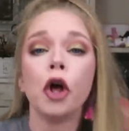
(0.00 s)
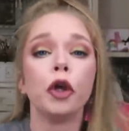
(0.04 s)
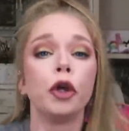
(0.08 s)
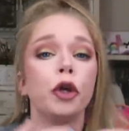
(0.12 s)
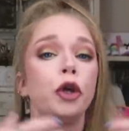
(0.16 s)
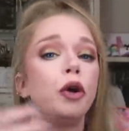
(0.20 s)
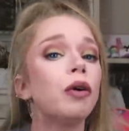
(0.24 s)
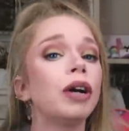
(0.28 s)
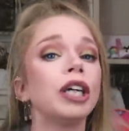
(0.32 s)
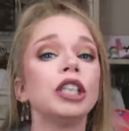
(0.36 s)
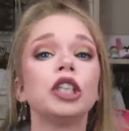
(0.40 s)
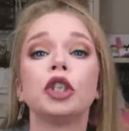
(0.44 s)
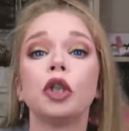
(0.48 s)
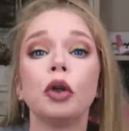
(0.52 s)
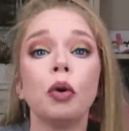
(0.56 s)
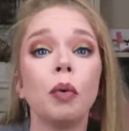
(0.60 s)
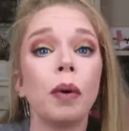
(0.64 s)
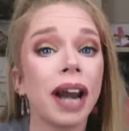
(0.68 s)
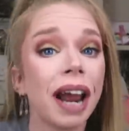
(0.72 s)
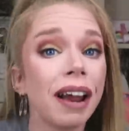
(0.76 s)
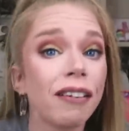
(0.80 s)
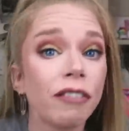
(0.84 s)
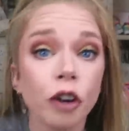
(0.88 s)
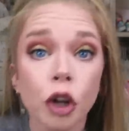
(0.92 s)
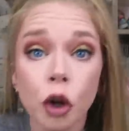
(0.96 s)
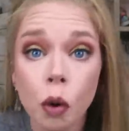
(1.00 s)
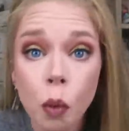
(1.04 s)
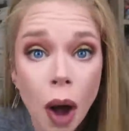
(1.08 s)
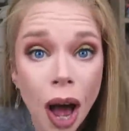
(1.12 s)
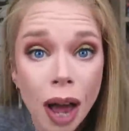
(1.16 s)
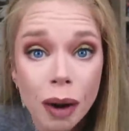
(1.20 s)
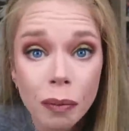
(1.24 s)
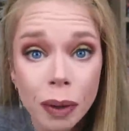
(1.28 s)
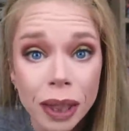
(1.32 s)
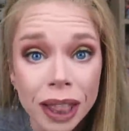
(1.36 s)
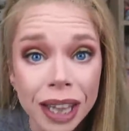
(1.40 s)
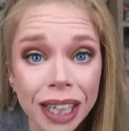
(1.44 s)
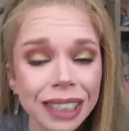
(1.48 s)
You can do whatever you
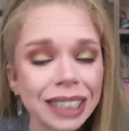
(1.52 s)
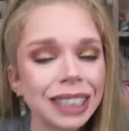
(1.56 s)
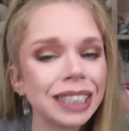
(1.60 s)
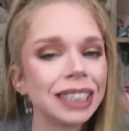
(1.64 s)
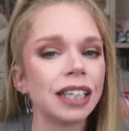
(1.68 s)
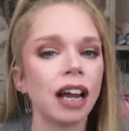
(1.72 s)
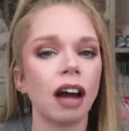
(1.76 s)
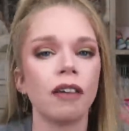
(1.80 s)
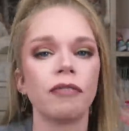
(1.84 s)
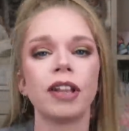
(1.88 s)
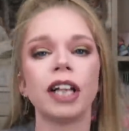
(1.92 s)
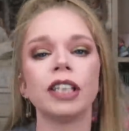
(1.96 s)
want with this stuff.